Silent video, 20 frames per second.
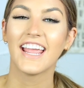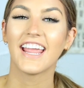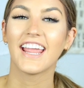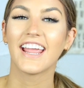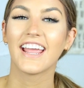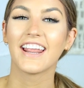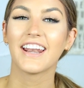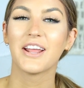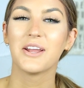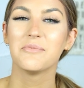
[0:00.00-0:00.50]

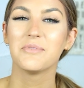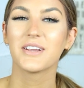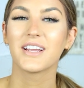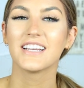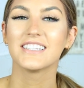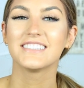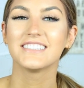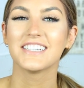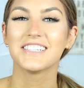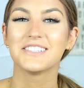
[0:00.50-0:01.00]
And I hope you
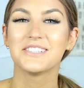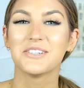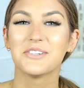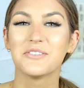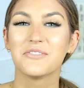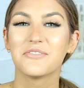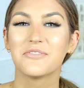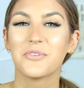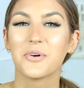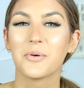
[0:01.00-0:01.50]
guys stay
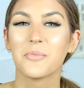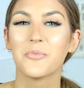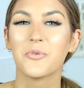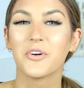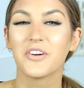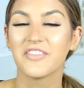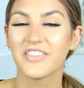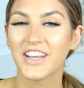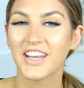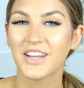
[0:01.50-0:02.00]
tuned for
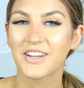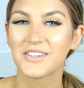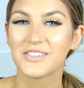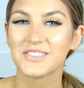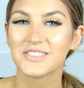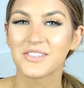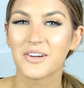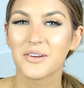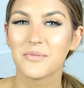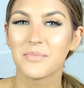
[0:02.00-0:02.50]
more
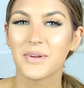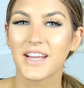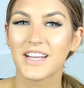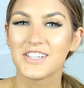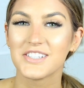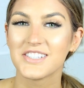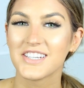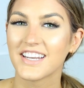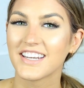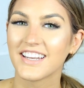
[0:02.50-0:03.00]
videos on
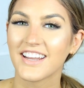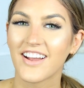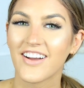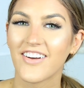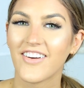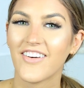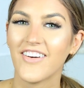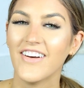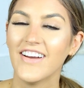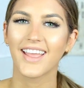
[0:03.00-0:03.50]
Paige
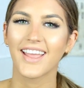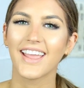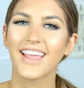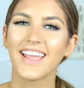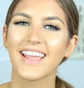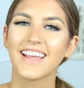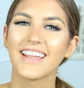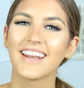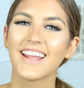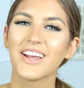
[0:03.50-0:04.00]
Danielle,
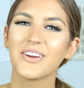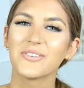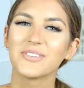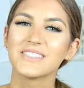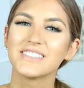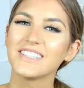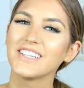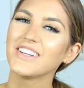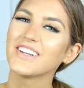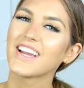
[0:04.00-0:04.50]
and I
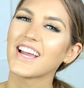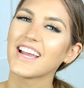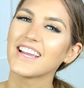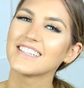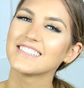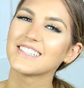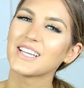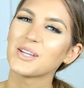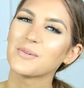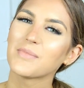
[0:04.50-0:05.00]
will see you
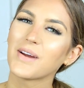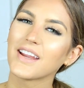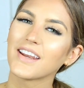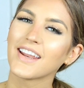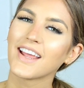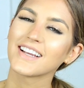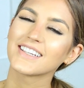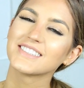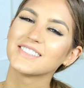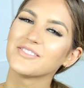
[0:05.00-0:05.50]
guys in my
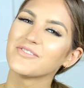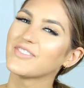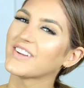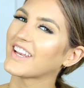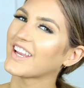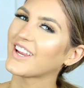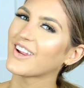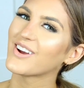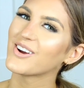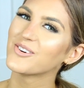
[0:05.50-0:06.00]
next
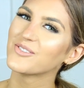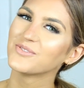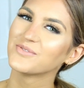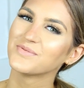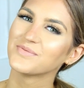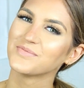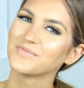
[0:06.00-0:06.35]
video.